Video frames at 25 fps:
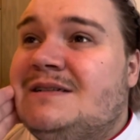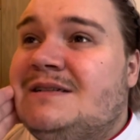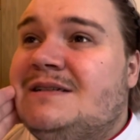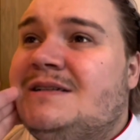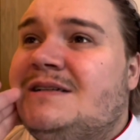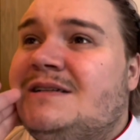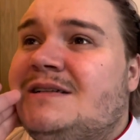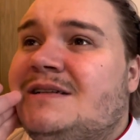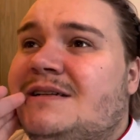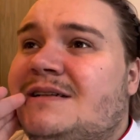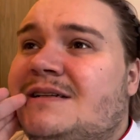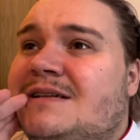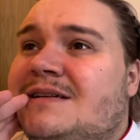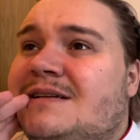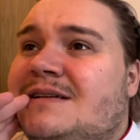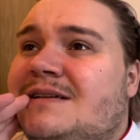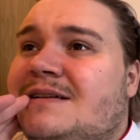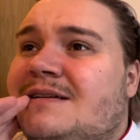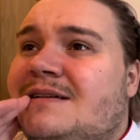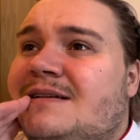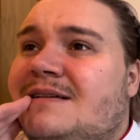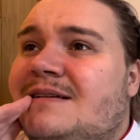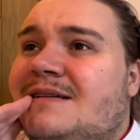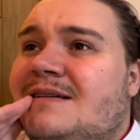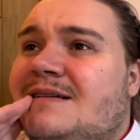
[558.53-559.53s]

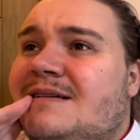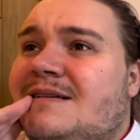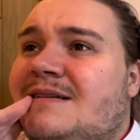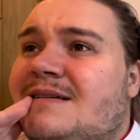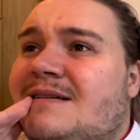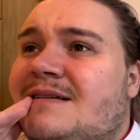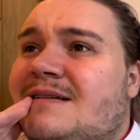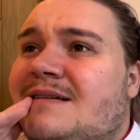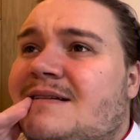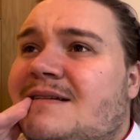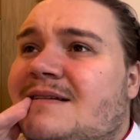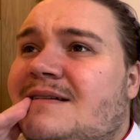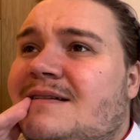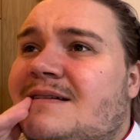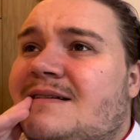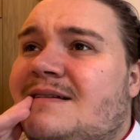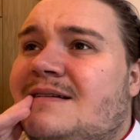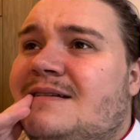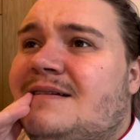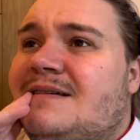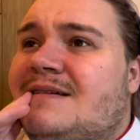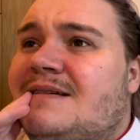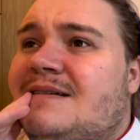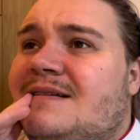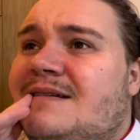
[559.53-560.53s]

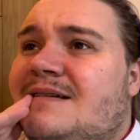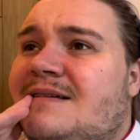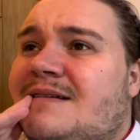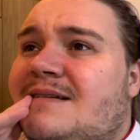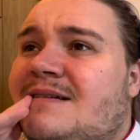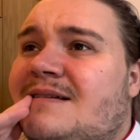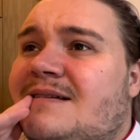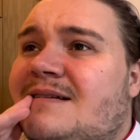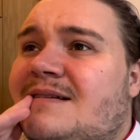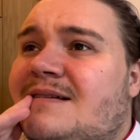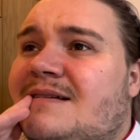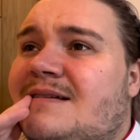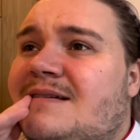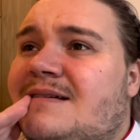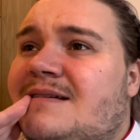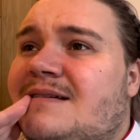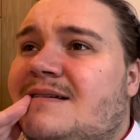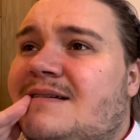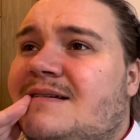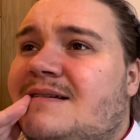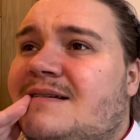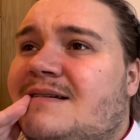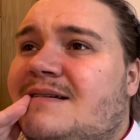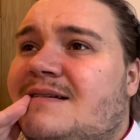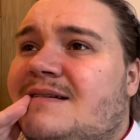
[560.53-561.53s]

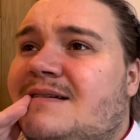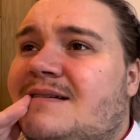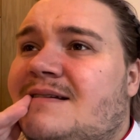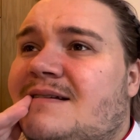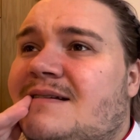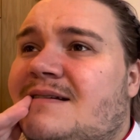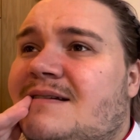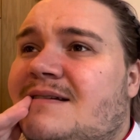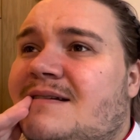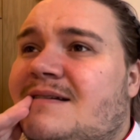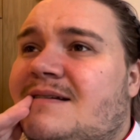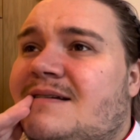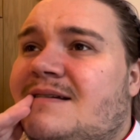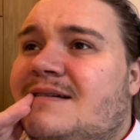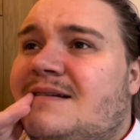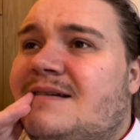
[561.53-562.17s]
(silence)